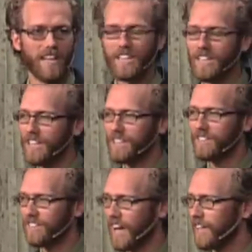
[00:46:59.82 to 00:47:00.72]
Any
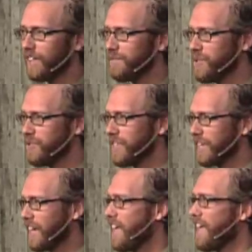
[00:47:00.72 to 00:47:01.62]
style of
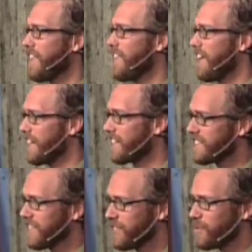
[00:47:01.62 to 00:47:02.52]
music that
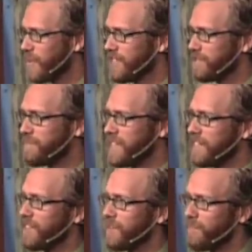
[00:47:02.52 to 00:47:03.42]
accentuates
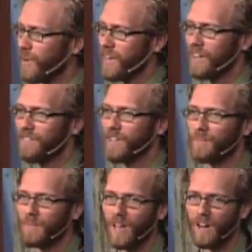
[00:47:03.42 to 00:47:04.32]
beat to the point
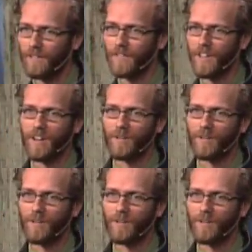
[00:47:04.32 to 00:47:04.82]
of